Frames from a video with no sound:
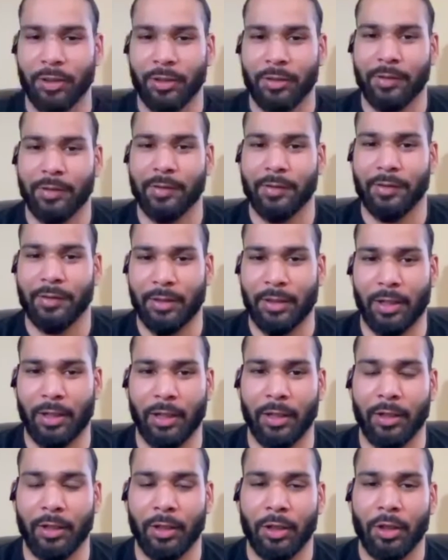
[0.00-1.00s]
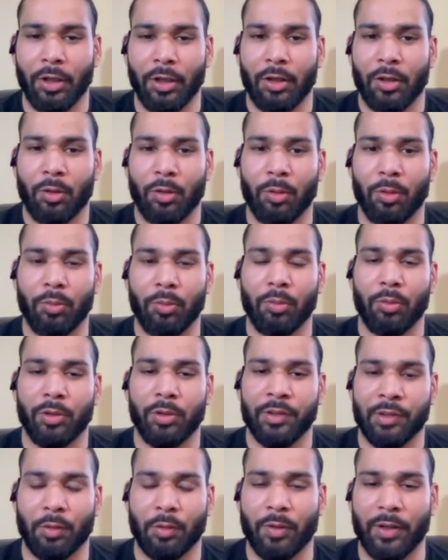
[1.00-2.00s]
This is a guy who
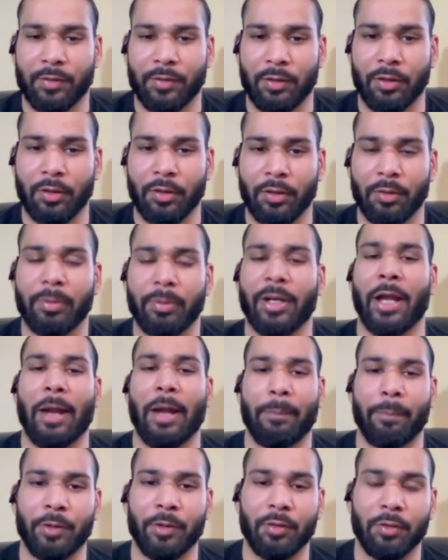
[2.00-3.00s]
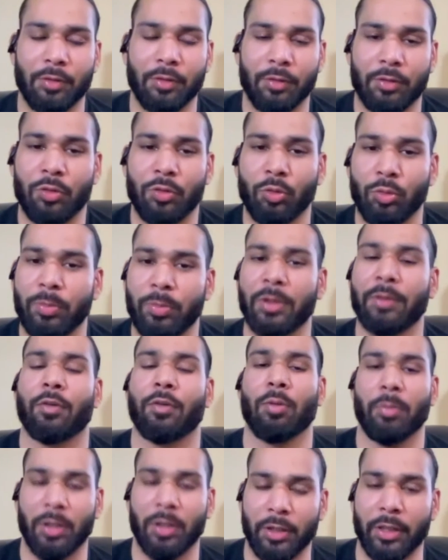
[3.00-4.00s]
is a wrestler but happens to be
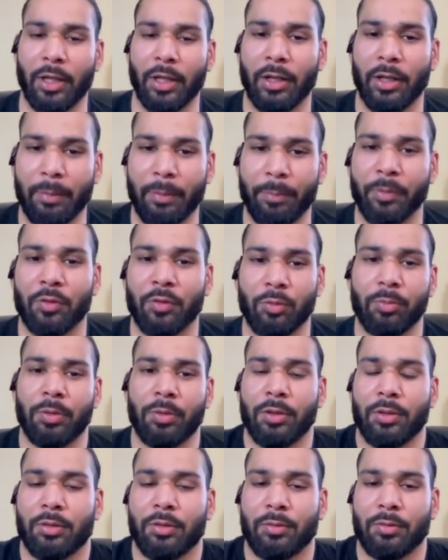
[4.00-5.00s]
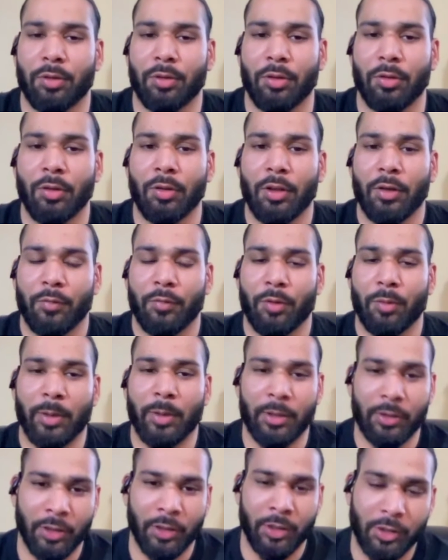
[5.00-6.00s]
from India, happens to be,
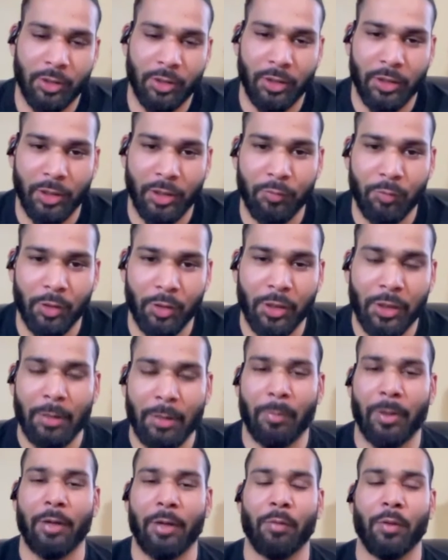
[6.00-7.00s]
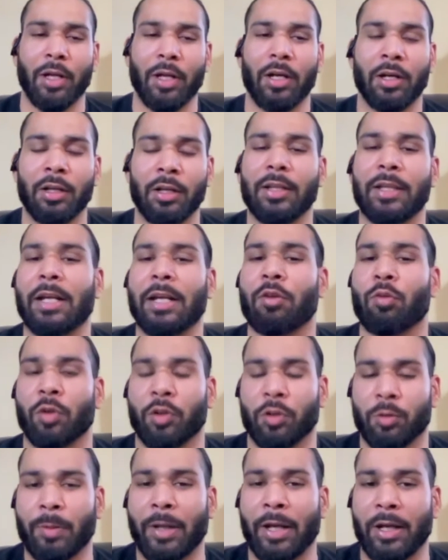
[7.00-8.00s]
from another country. But I want to earn that
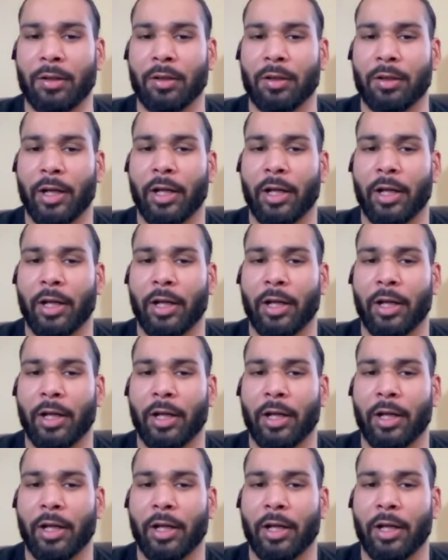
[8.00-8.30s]
respect.